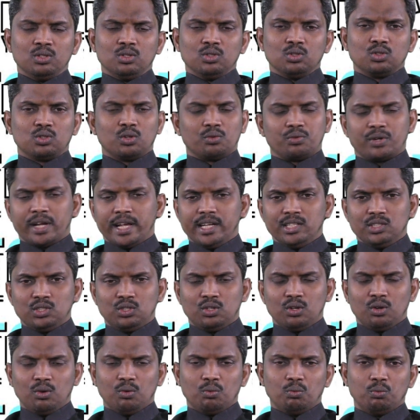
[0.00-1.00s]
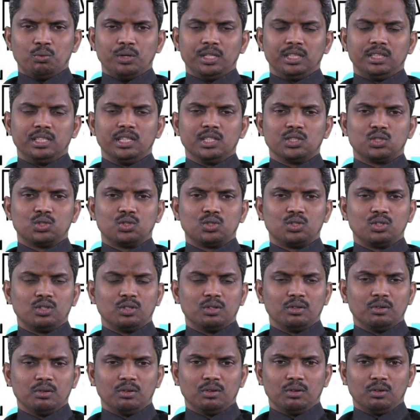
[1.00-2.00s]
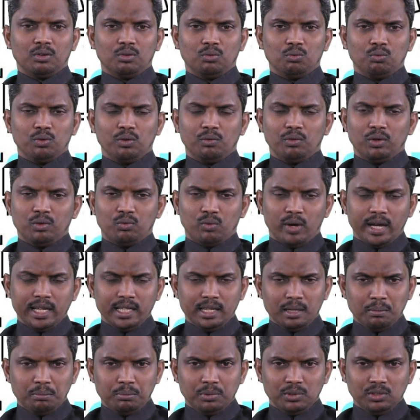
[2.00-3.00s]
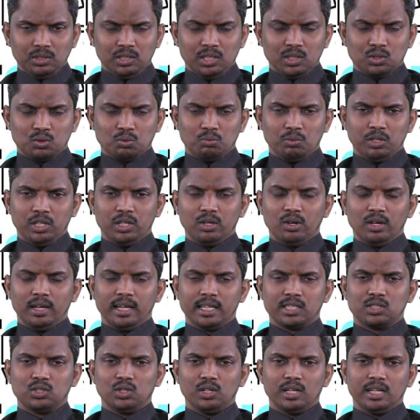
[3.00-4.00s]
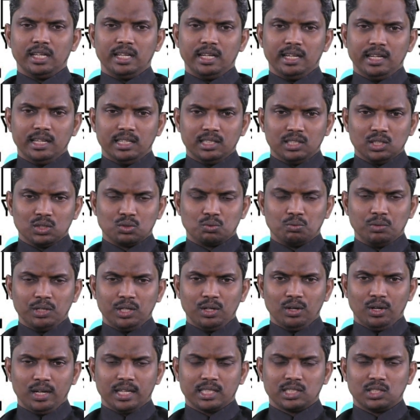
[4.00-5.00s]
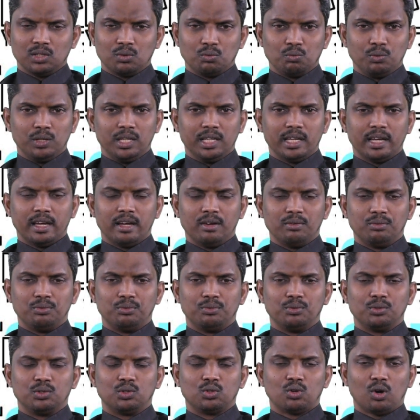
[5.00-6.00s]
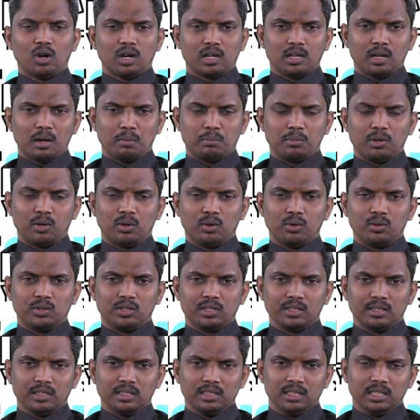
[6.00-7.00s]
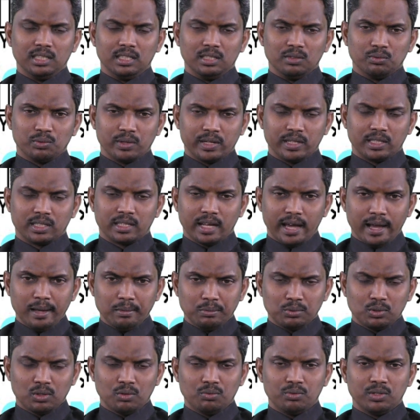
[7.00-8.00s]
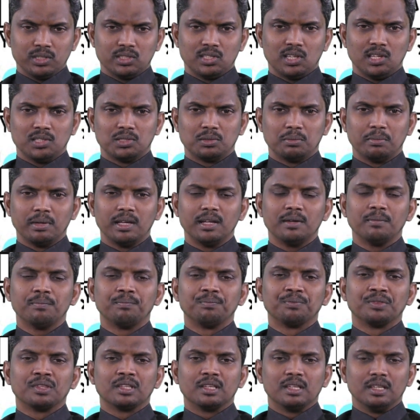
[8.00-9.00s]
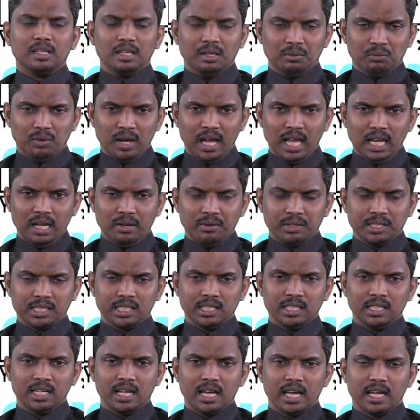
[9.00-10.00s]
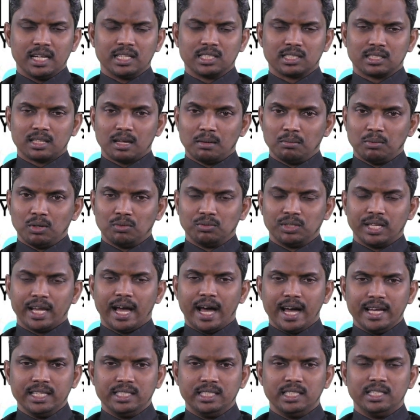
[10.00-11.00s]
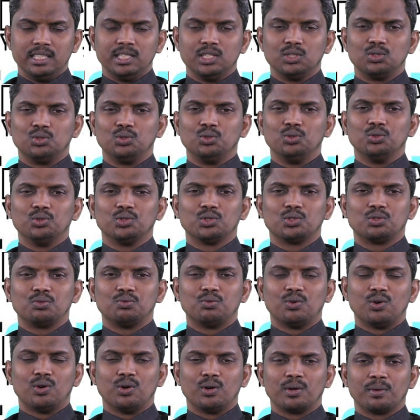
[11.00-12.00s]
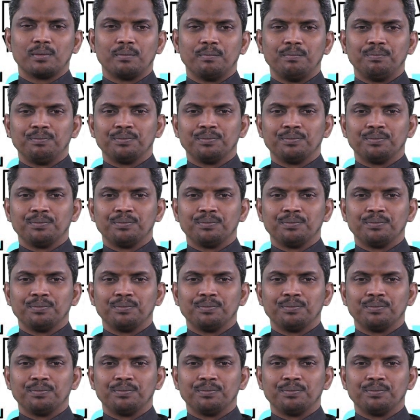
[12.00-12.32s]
So friends, with this, we will wind up this video lecture. In this video lecture, we have talked about the different types of assessment, evaluation, and some of the ICTs used for